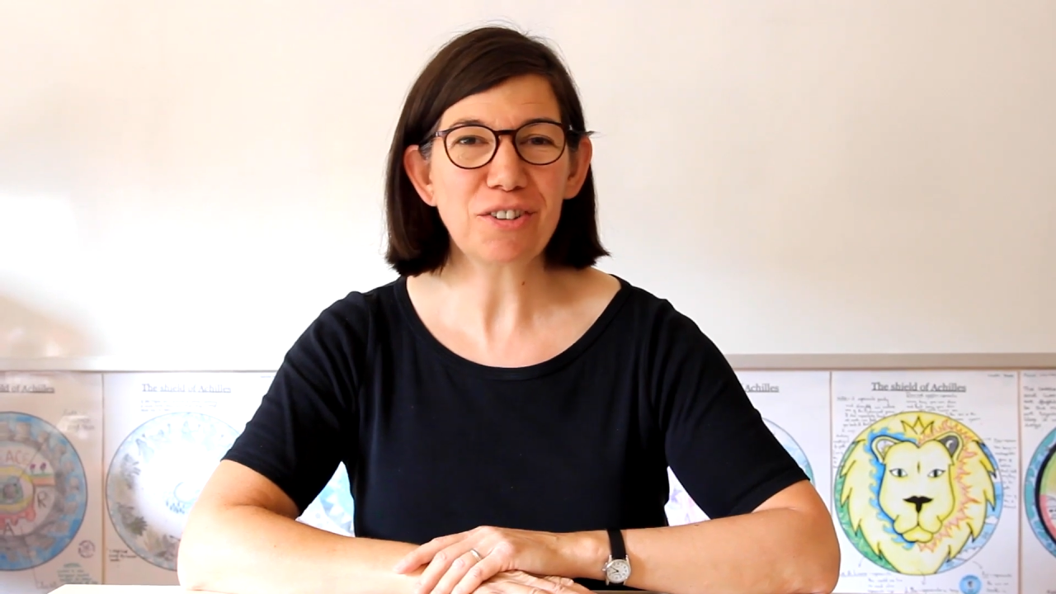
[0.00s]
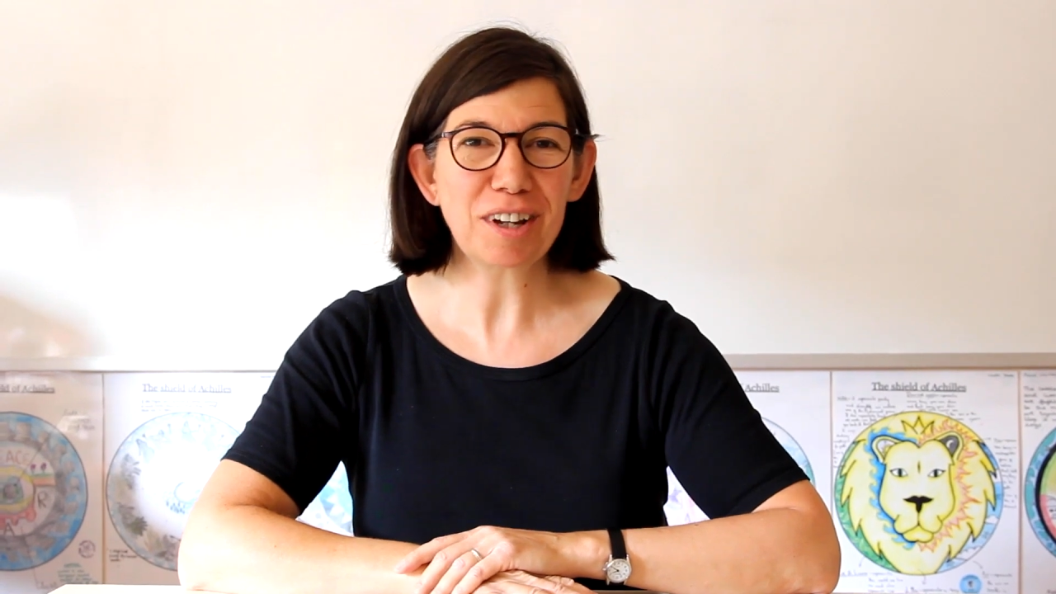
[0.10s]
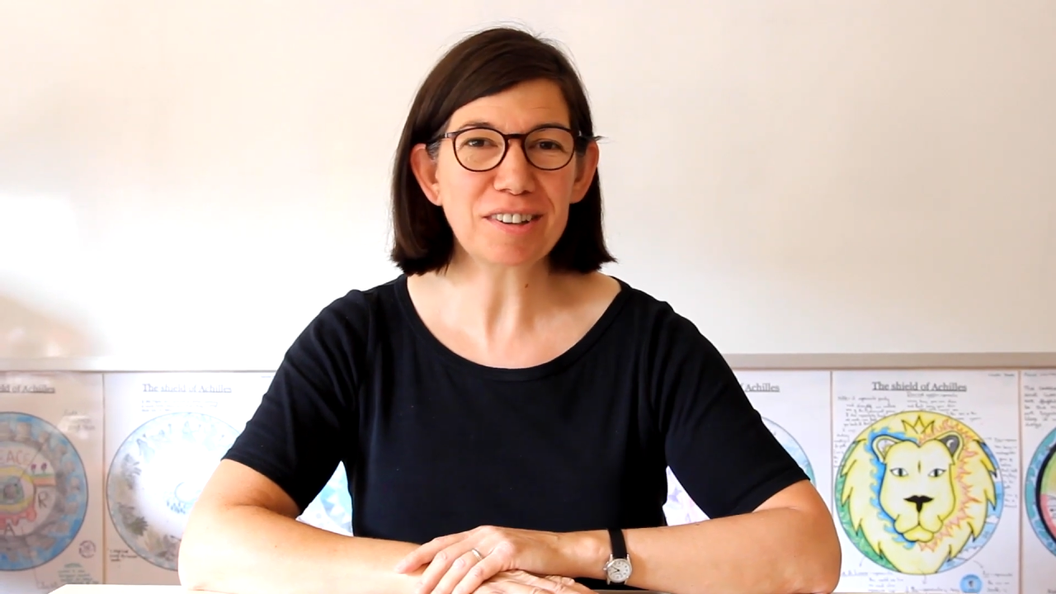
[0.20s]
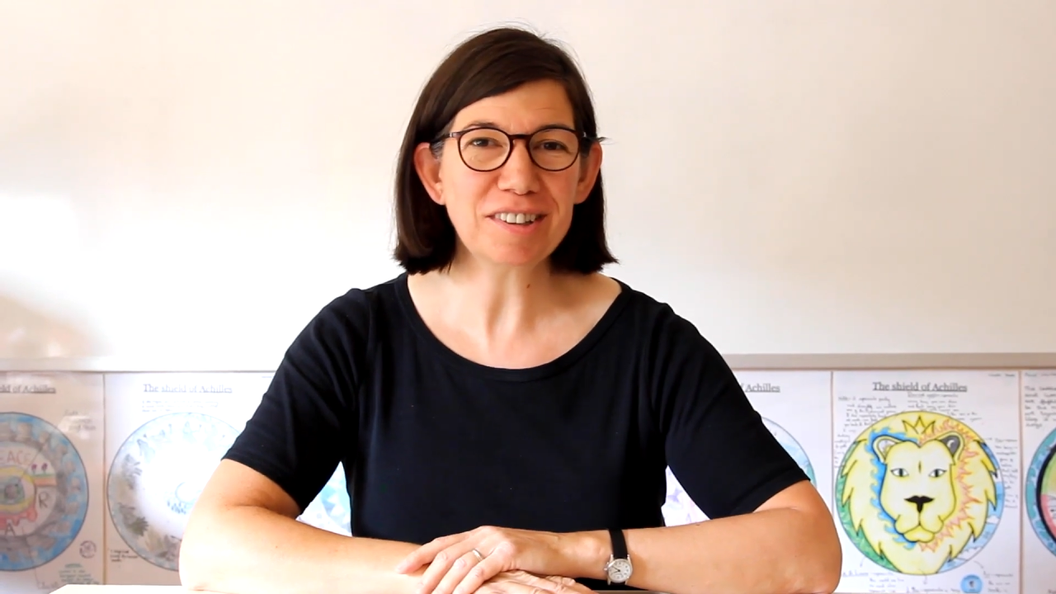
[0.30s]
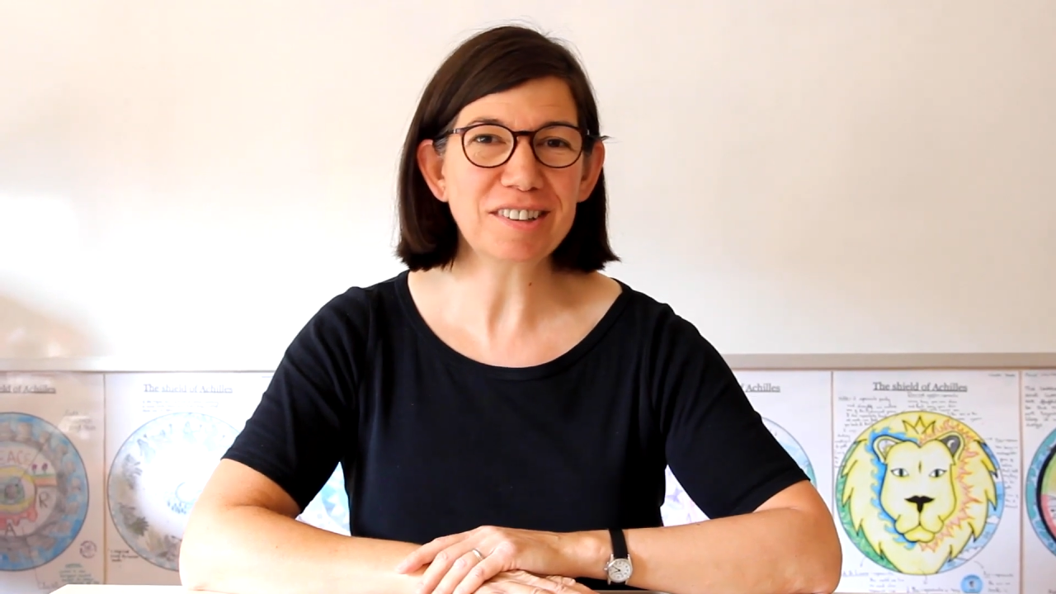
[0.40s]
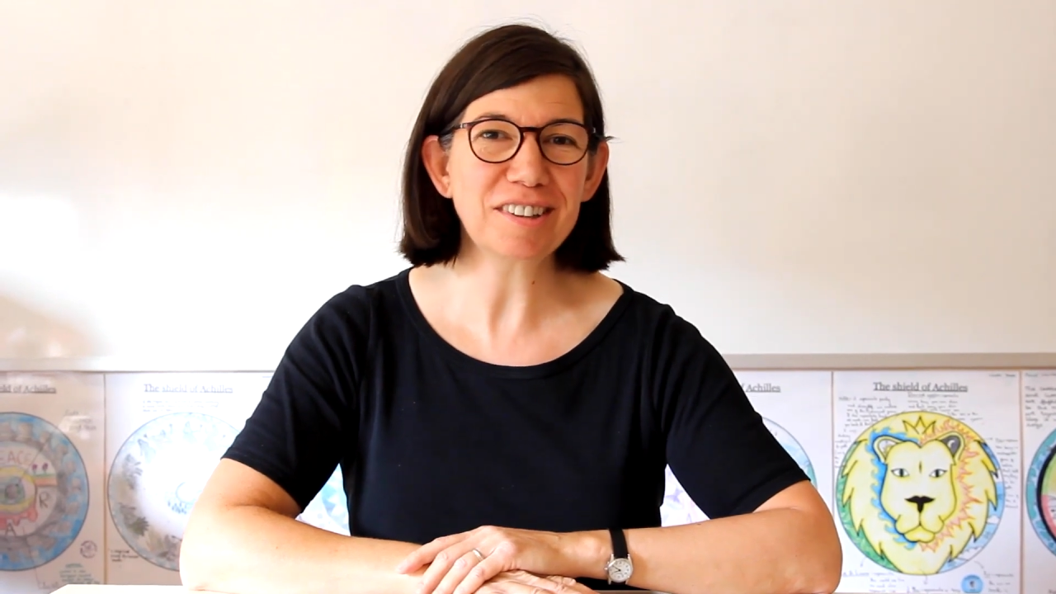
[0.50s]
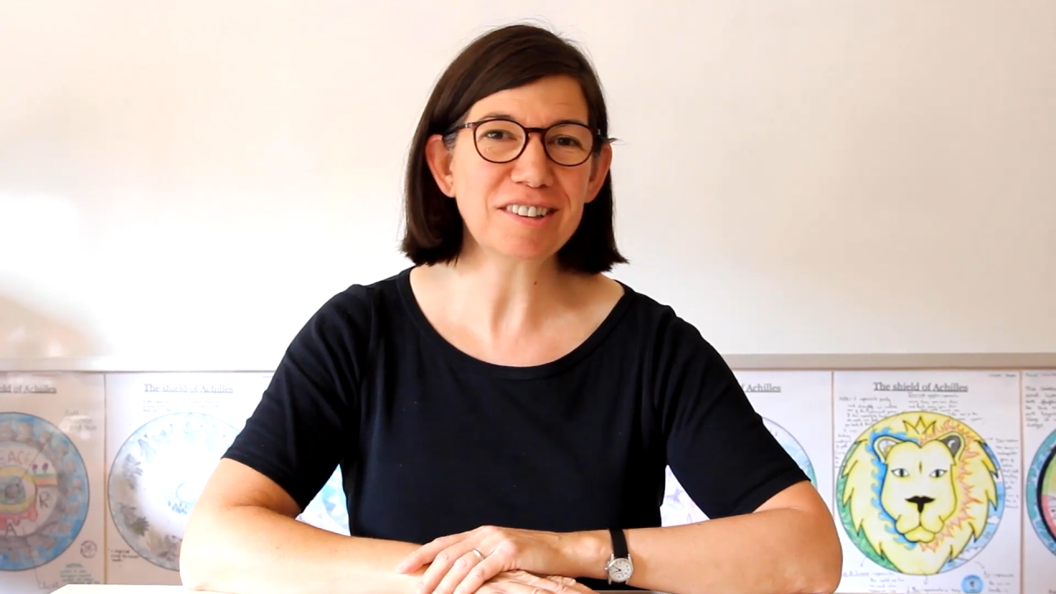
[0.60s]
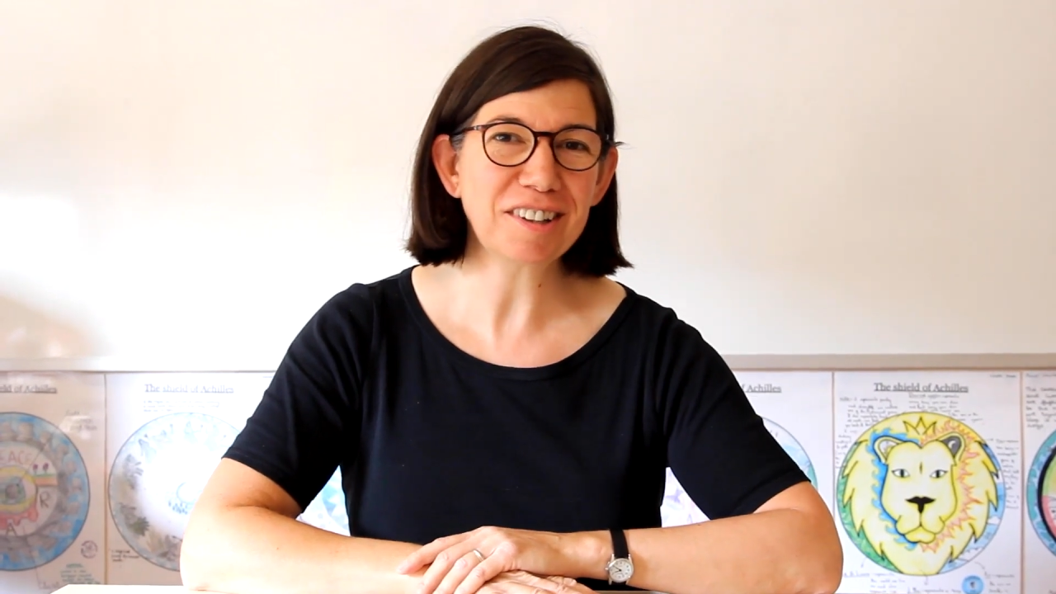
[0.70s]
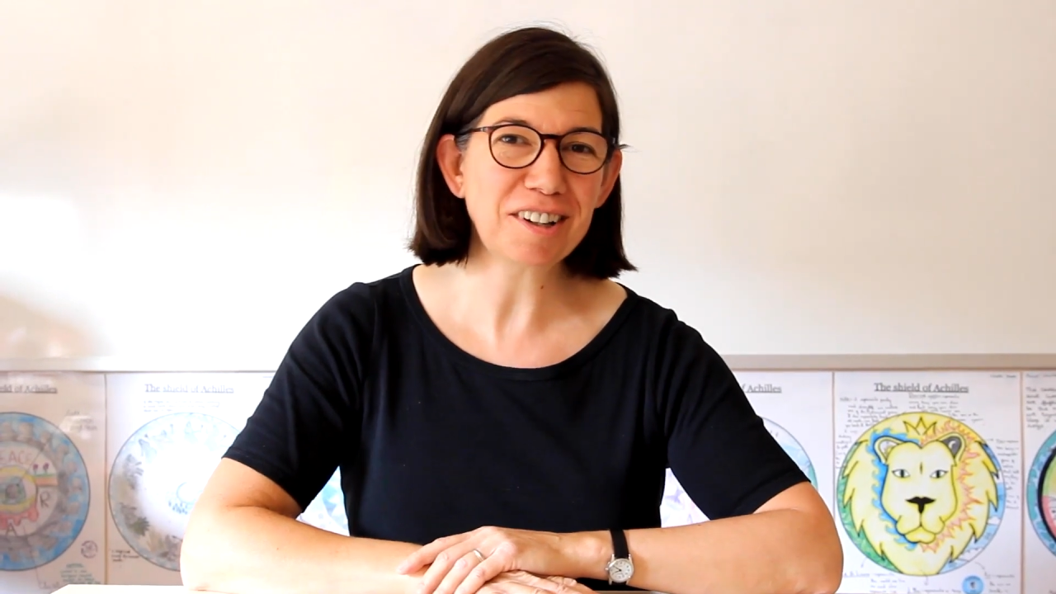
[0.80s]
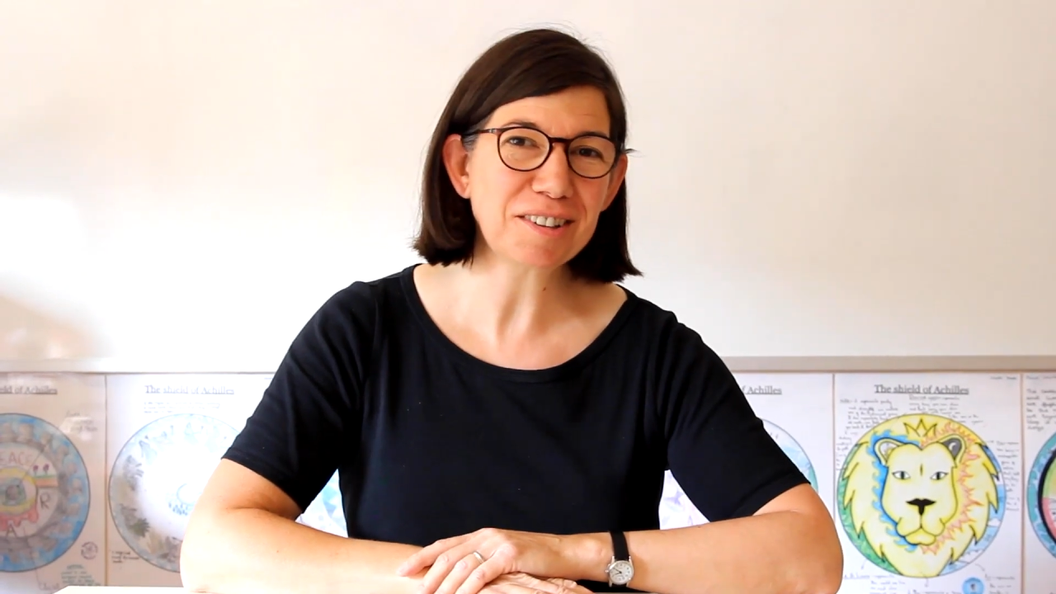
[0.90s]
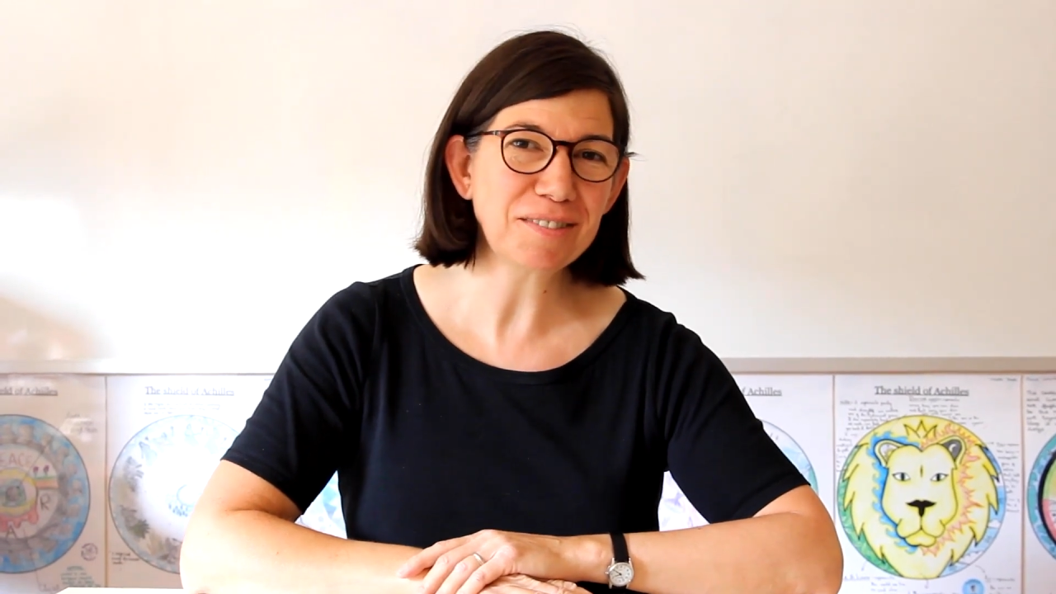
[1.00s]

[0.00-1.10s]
dresses at the start